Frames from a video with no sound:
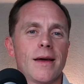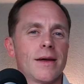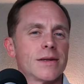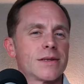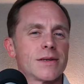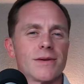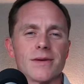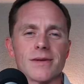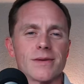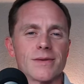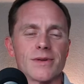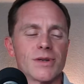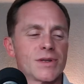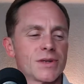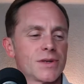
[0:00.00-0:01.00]
And so it's
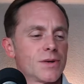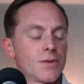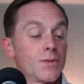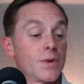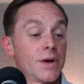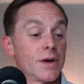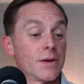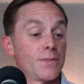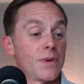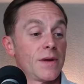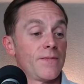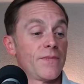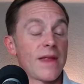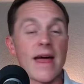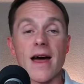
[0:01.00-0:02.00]
just so weird.
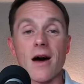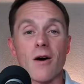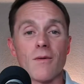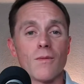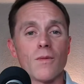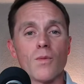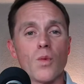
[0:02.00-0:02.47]
But now